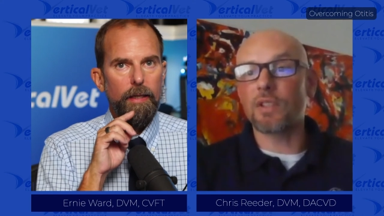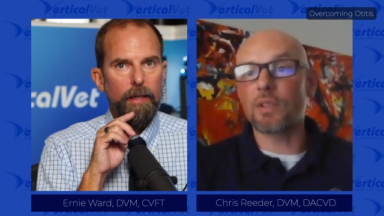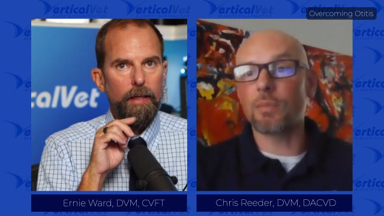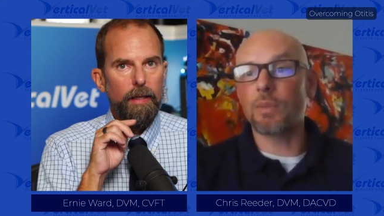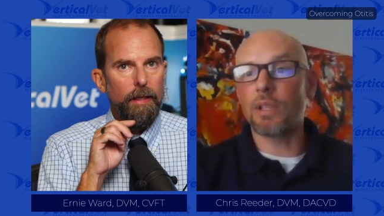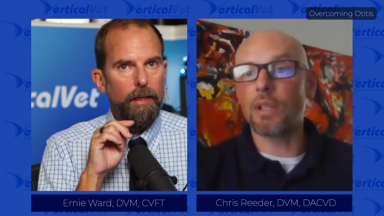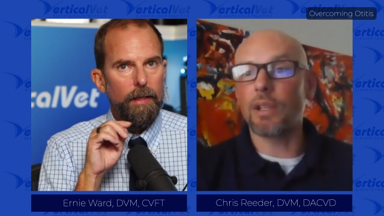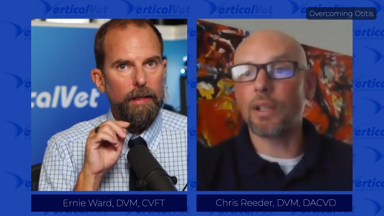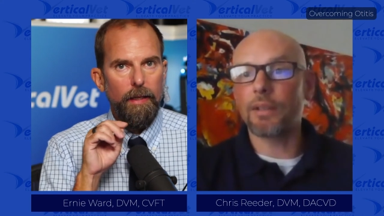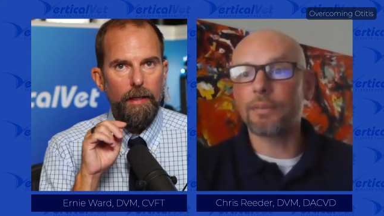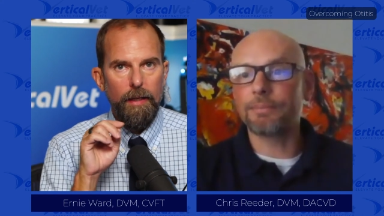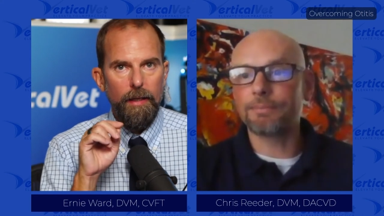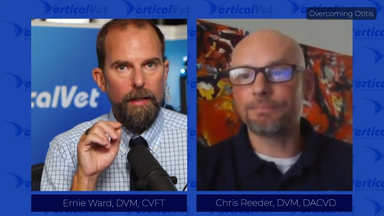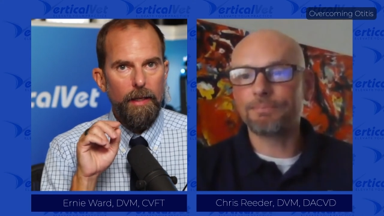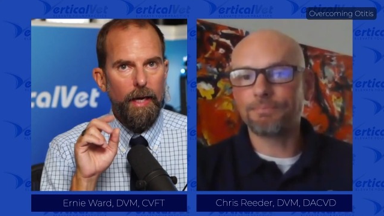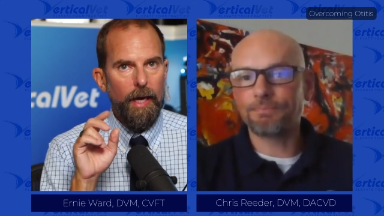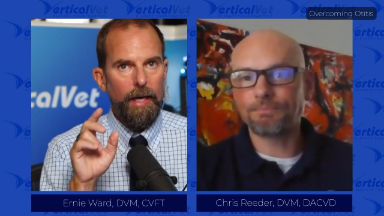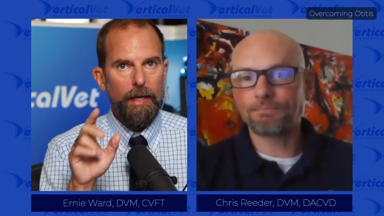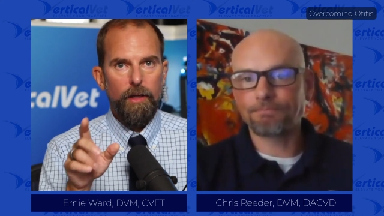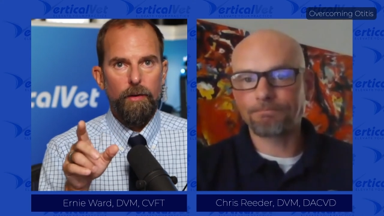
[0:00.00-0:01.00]
Speaker 1: needs to be done.
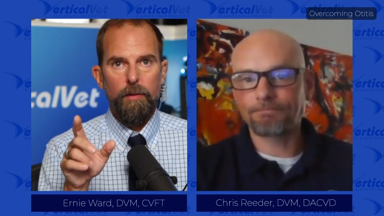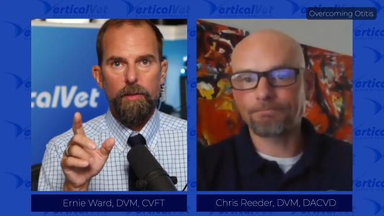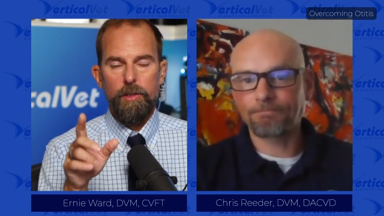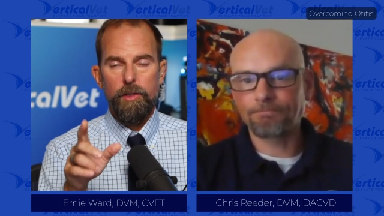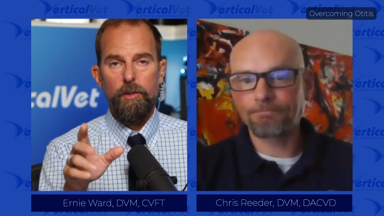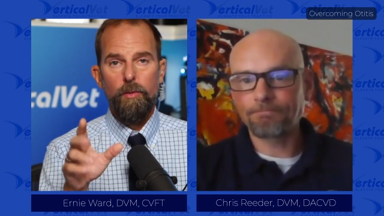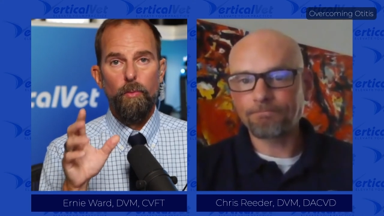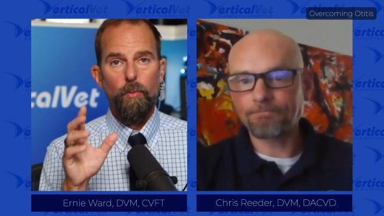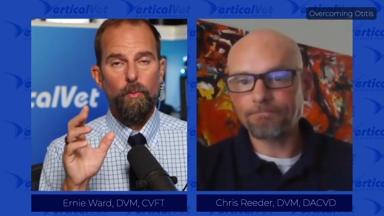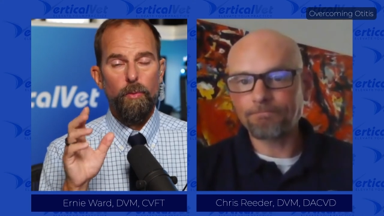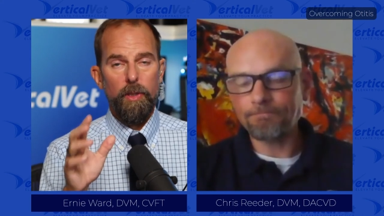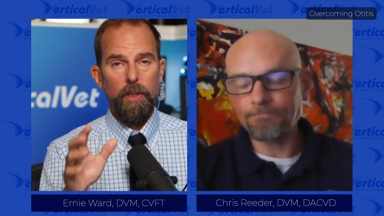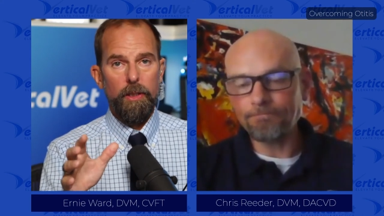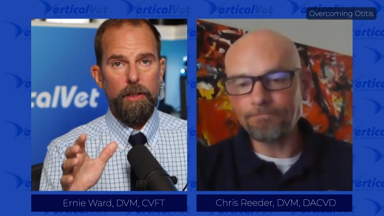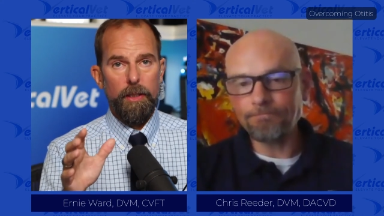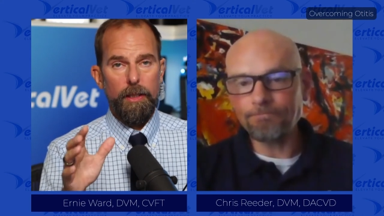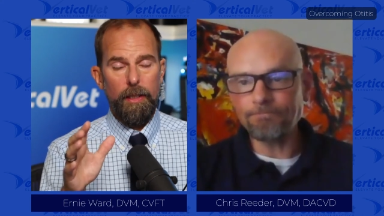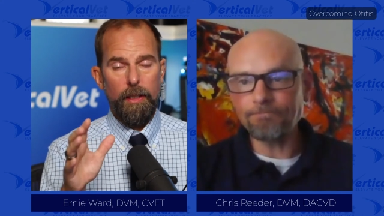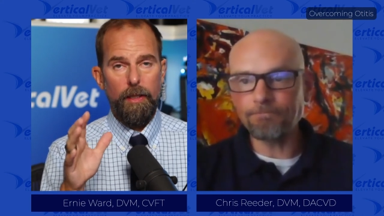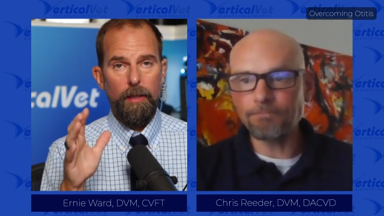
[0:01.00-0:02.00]
Yeah. And Chris, you
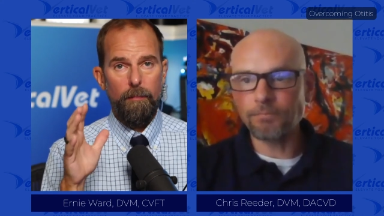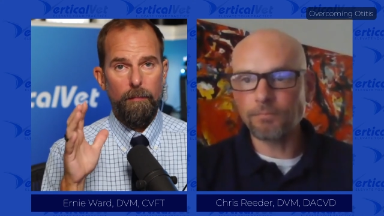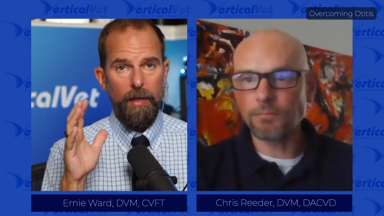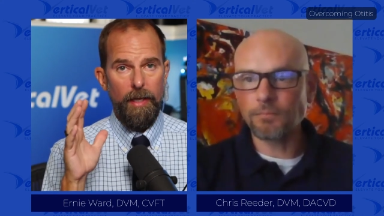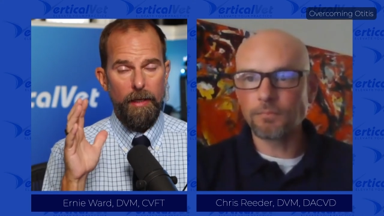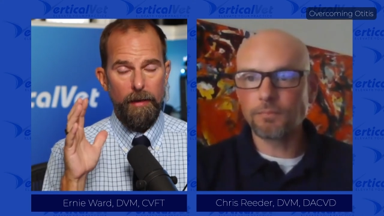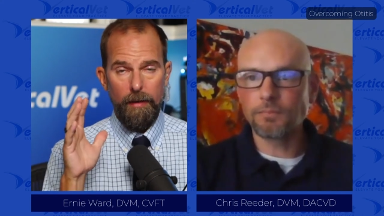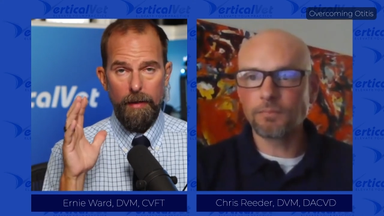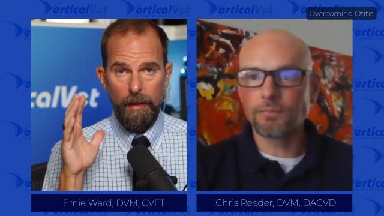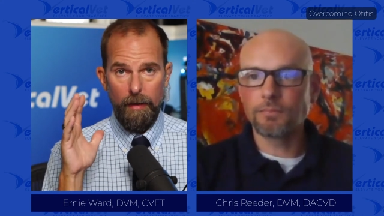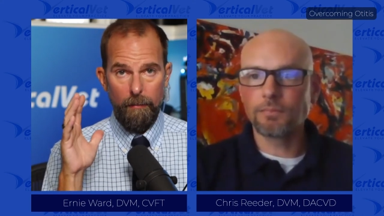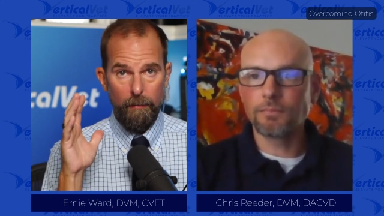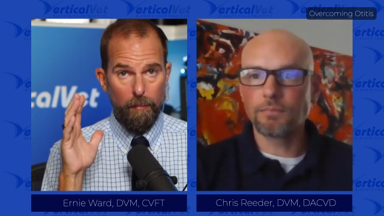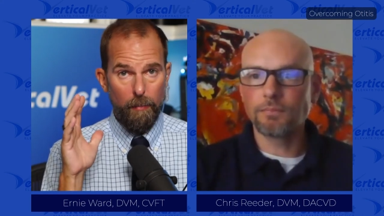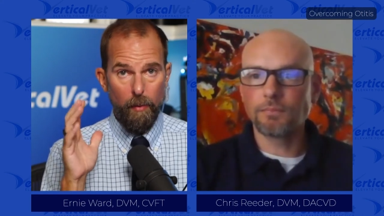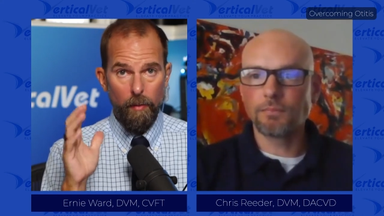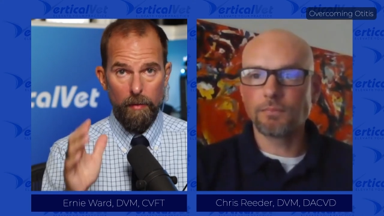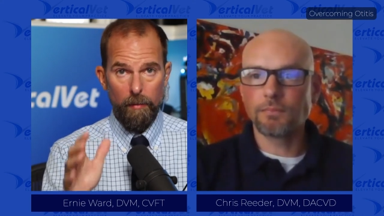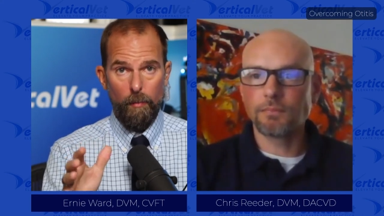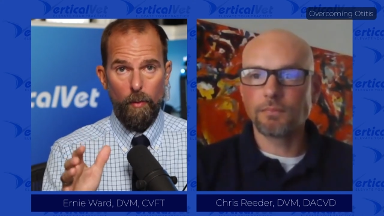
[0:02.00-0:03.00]
really made an
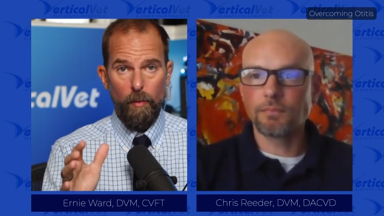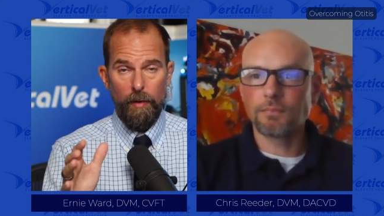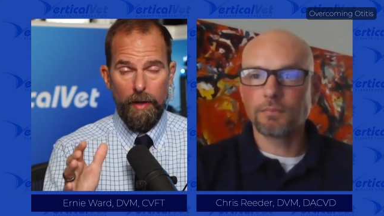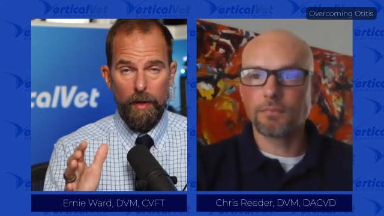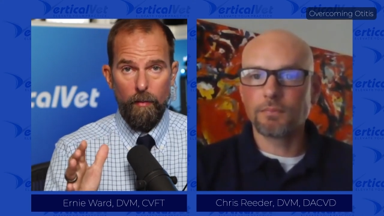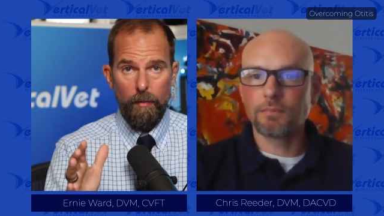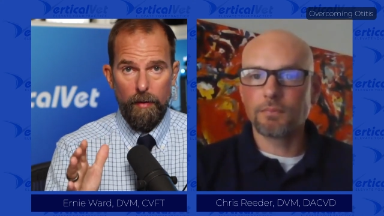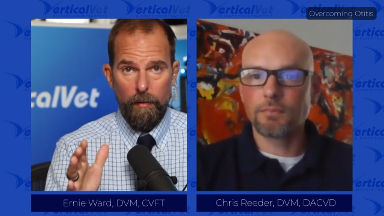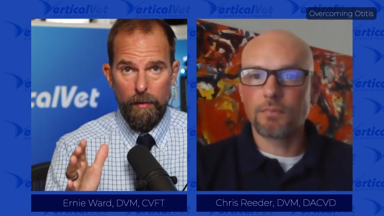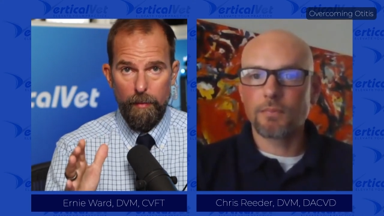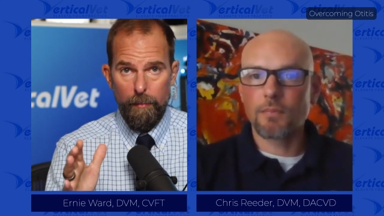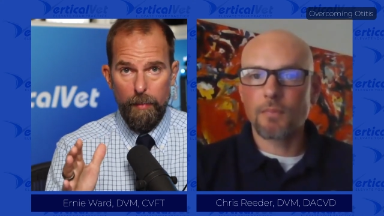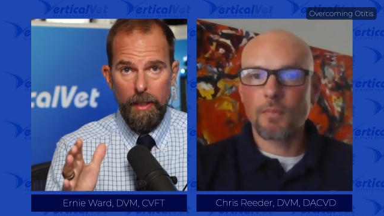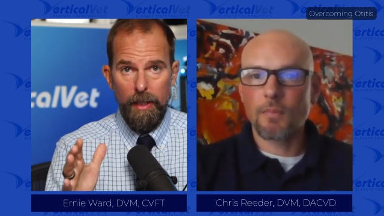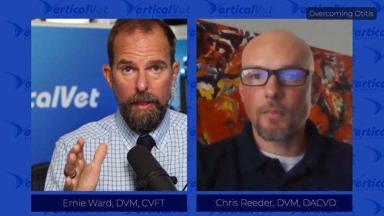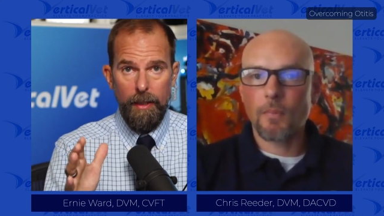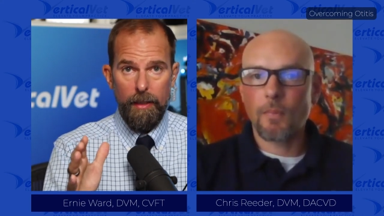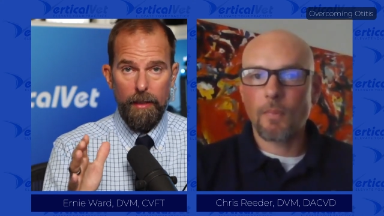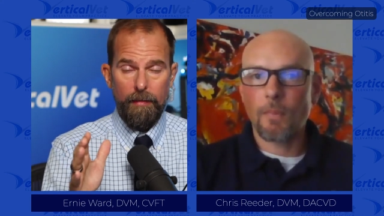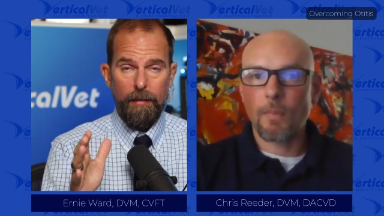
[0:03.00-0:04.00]
important point I want to repeat.